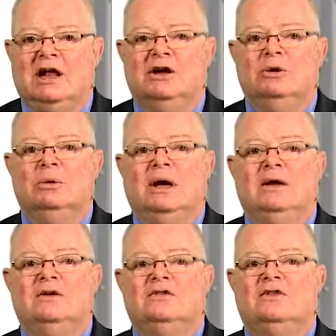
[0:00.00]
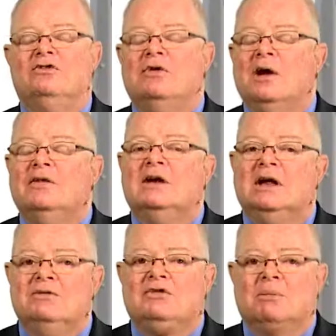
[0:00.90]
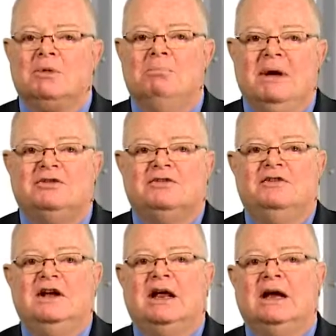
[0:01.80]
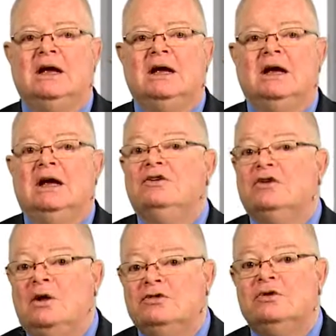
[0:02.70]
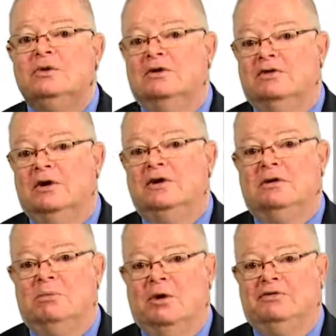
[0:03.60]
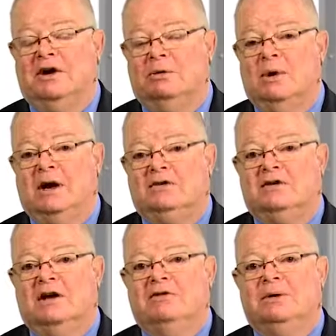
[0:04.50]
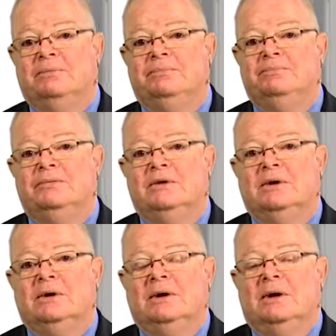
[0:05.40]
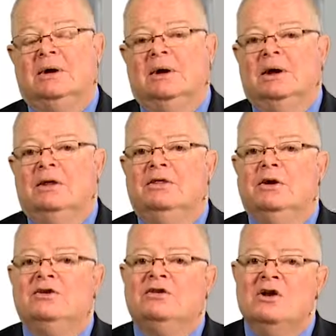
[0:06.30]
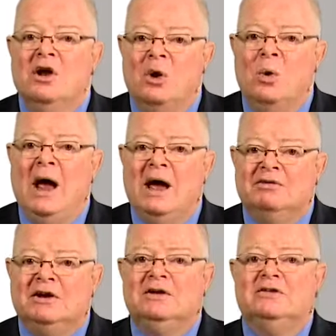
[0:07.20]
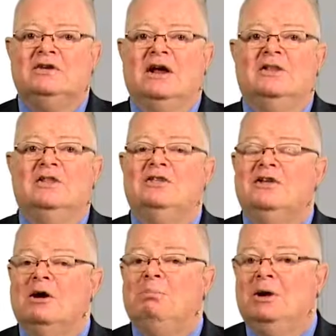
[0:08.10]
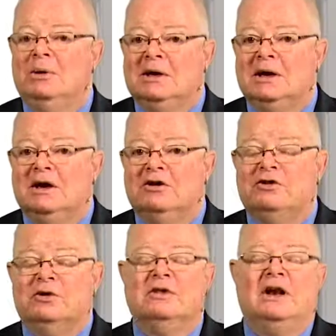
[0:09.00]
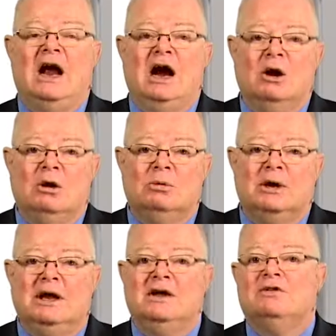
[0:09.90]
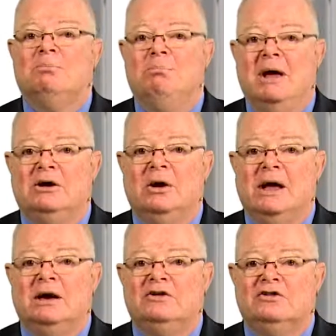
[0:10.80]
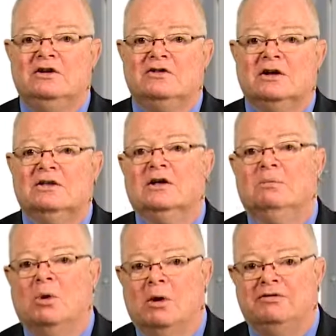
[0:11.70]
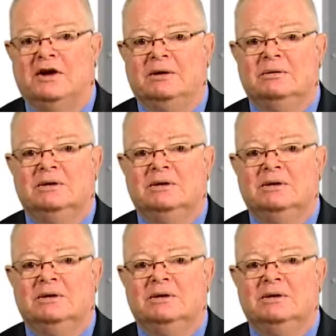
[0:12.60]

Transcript: you is the drug that gives them the best feeling, is also converted to morphine when it's given. There is no evidence in the therapeutic literature that heroin is a better analgesic than morphine.